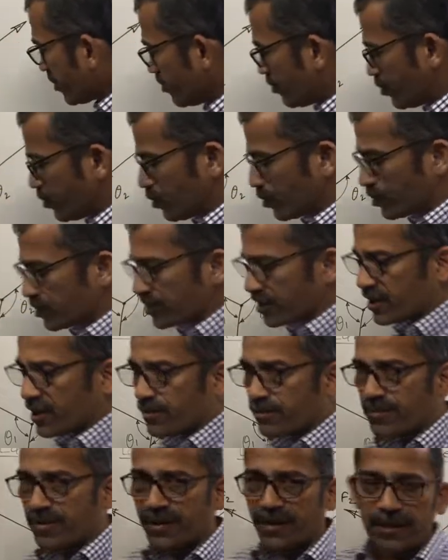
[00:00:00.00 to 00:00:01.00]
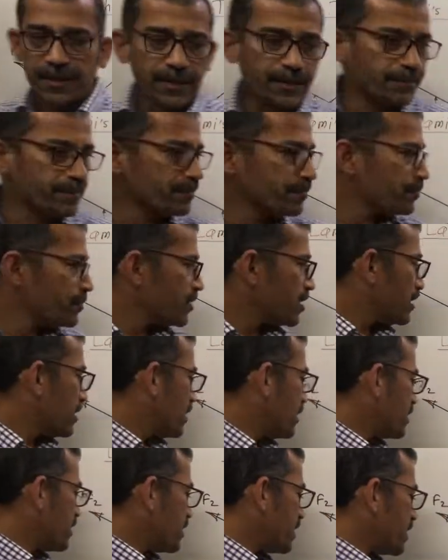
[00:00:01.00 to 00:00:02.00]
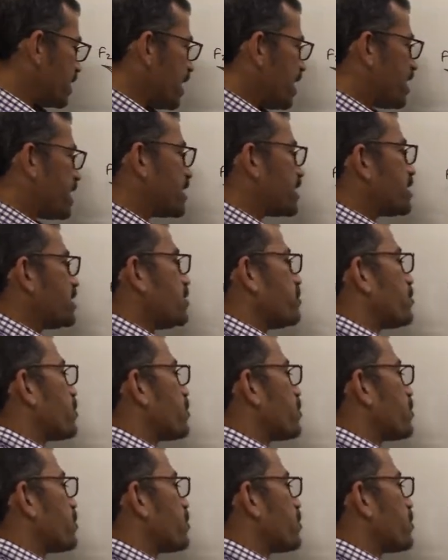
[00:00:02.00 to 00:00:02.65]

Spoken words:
force F3 is directly